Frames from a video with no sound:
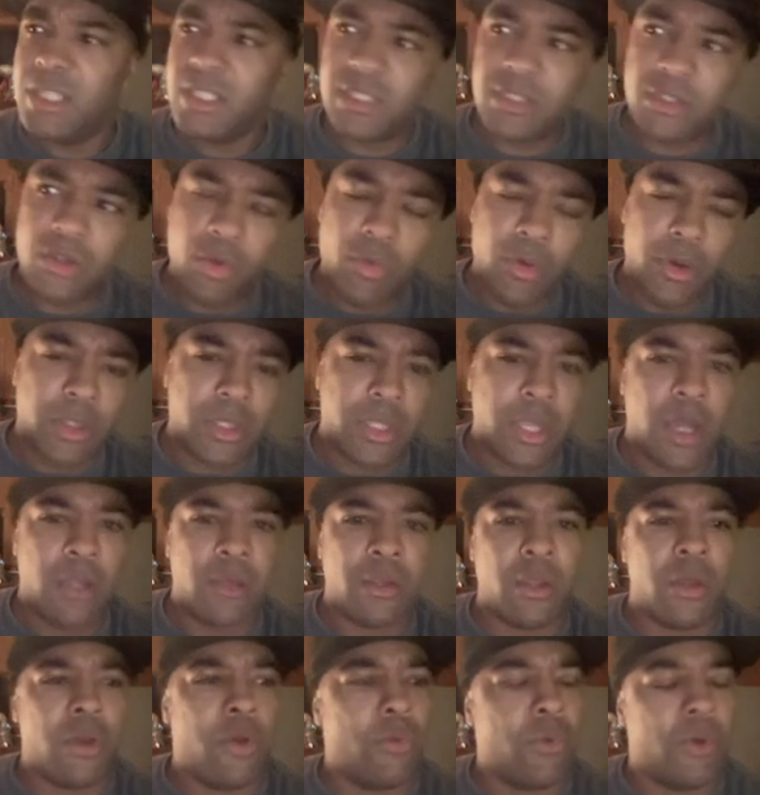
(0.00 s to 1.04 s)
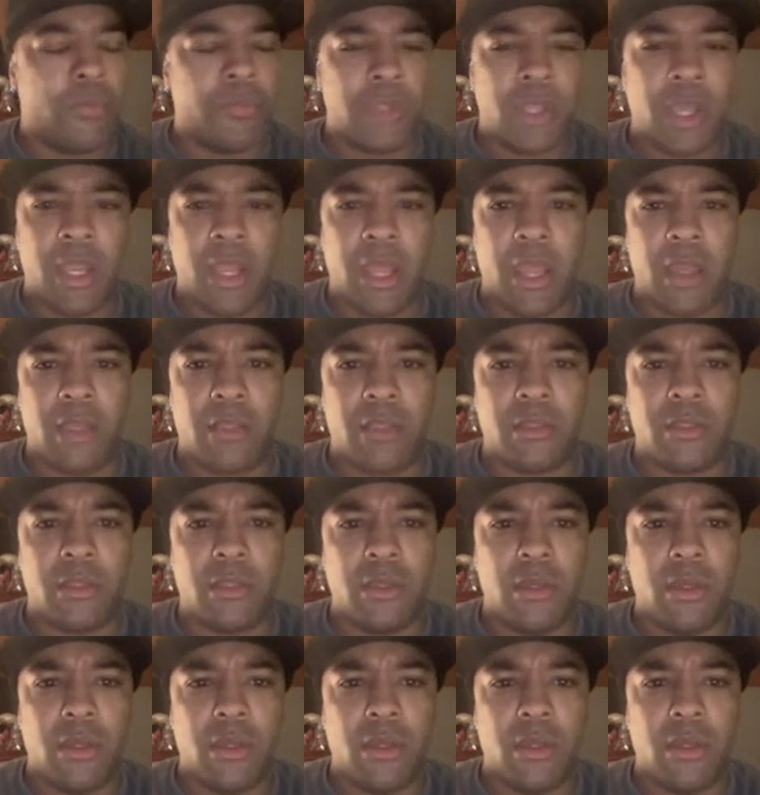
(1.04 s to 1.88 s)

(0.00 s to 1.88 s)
still went down there and whooped that ass.